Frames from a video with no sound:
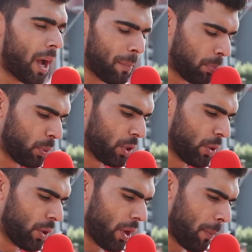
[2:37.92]
I'm going to put
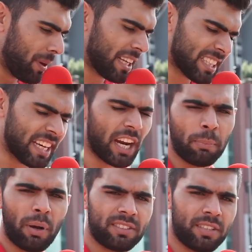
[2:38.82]
you, I mean, let's end it on a
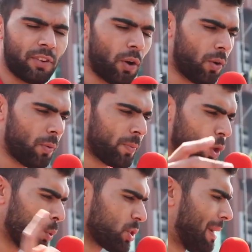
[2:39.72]
positive note.
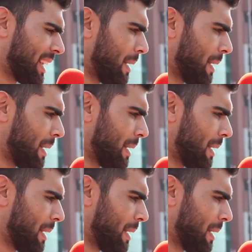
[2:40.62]
Who was your man of